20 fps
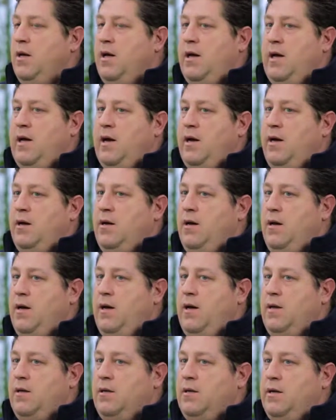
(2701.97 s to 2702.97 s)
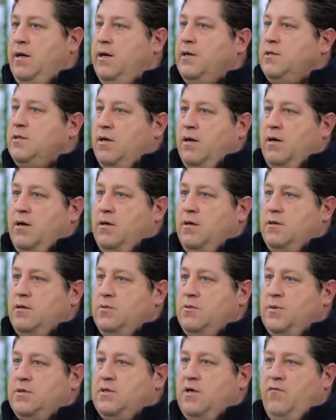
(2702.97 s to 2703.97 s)
and Kickstarter
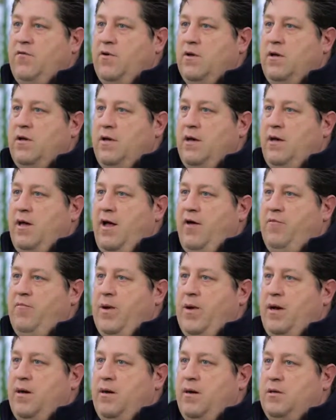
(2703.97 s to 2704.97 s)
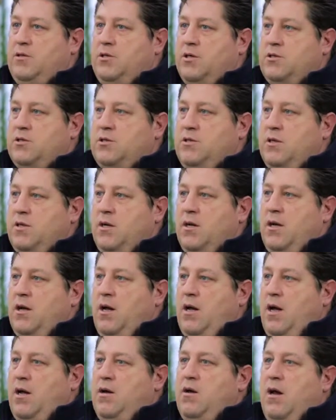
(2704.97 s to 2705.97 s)
specifically have been just
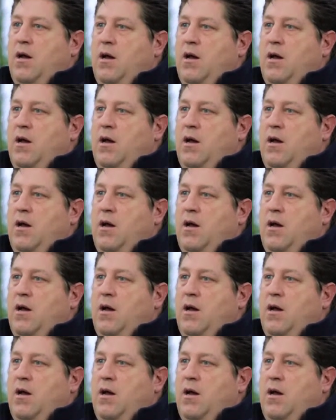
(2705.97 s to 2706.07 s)
an